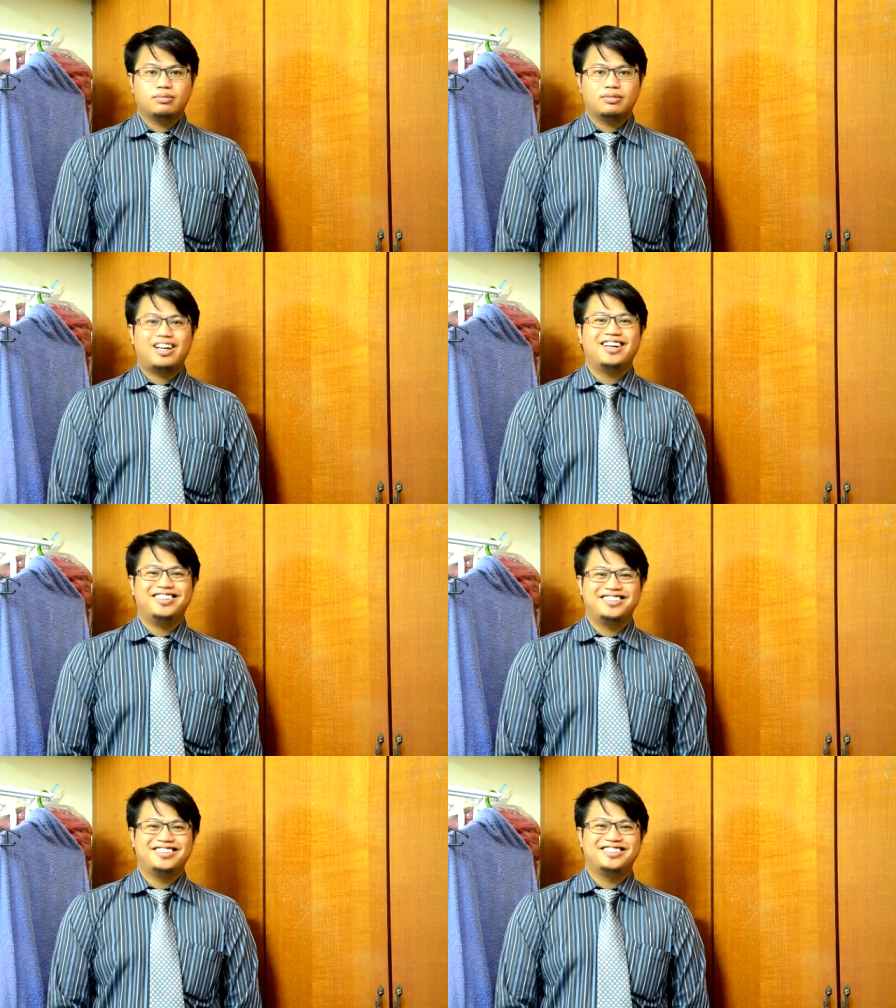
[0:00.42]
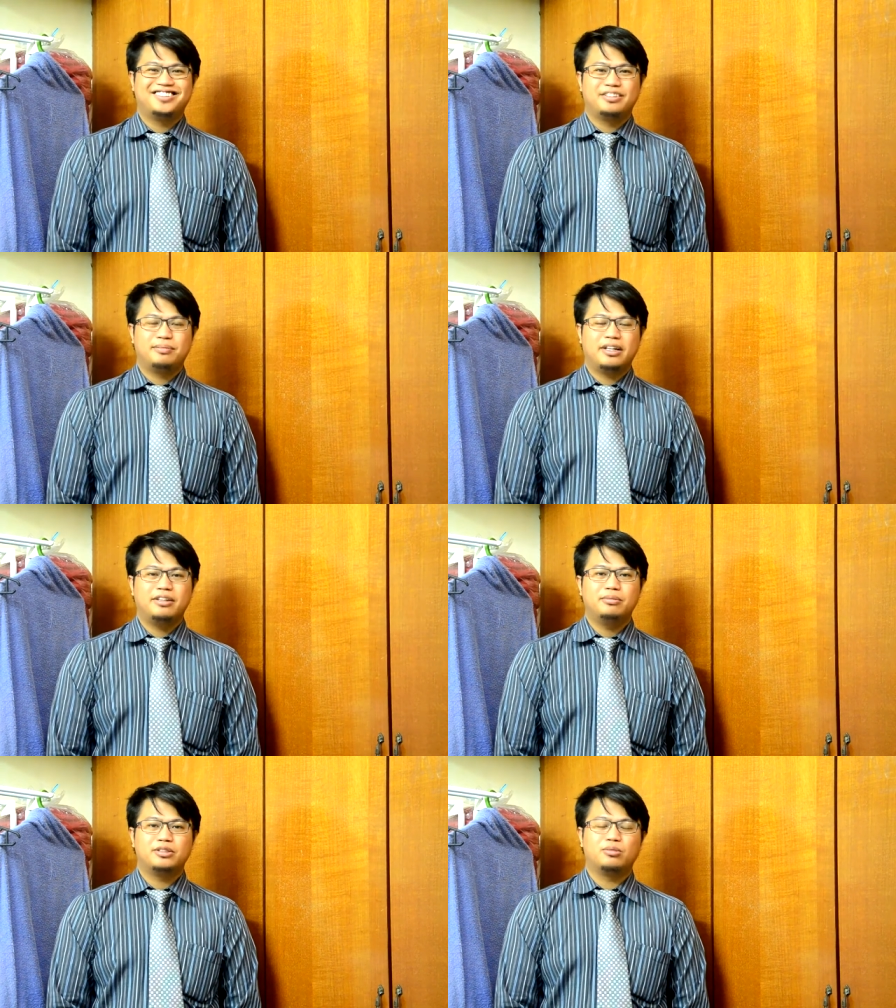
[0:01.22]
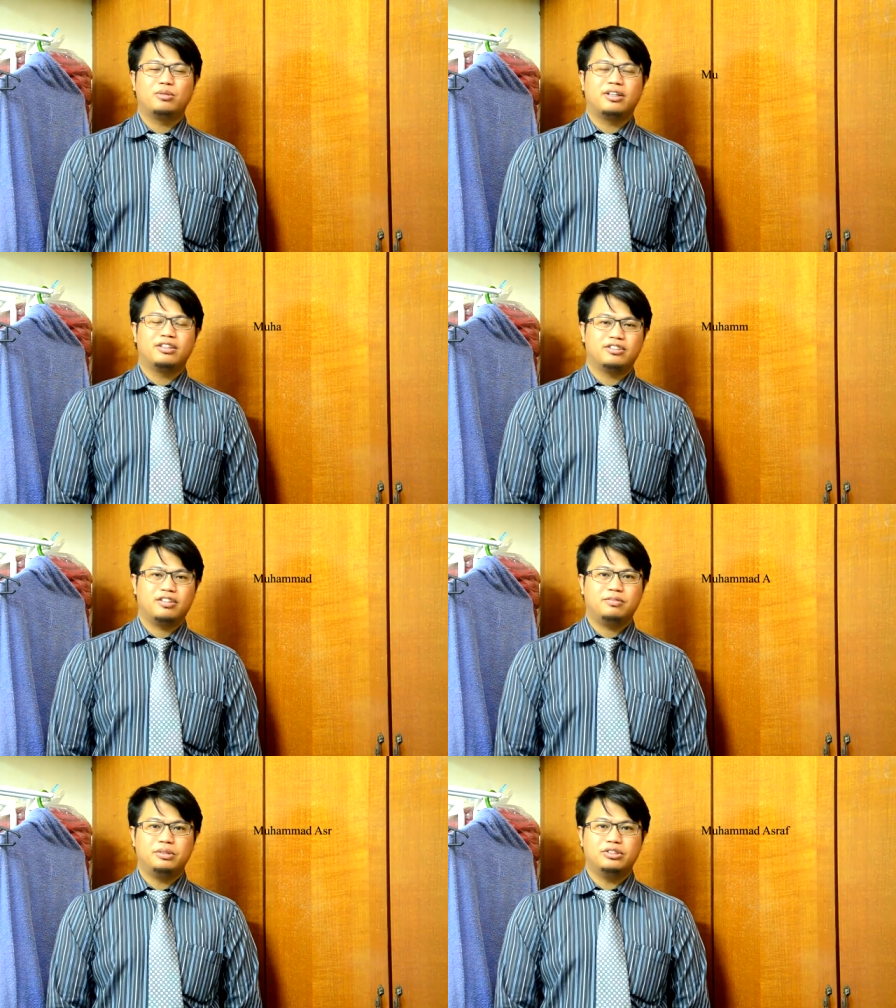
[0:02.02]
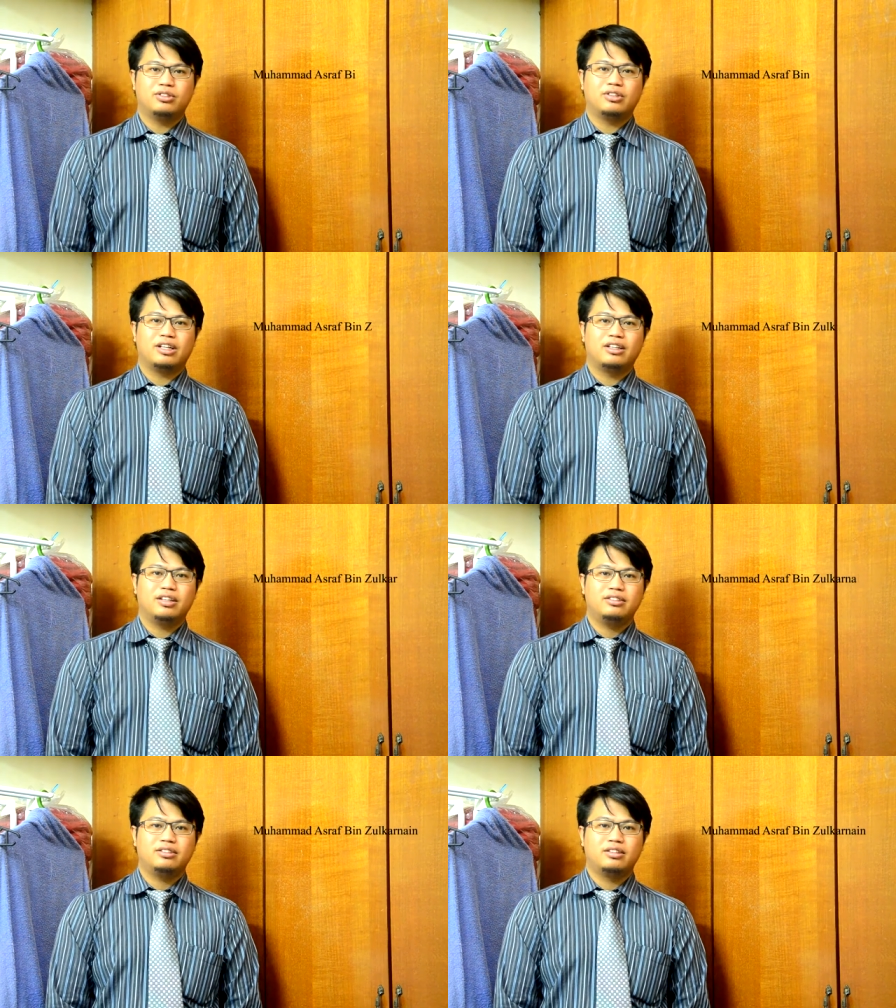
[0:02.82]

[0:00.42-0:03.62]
Hi, my name is Mama Asraf bin Zulkarnain.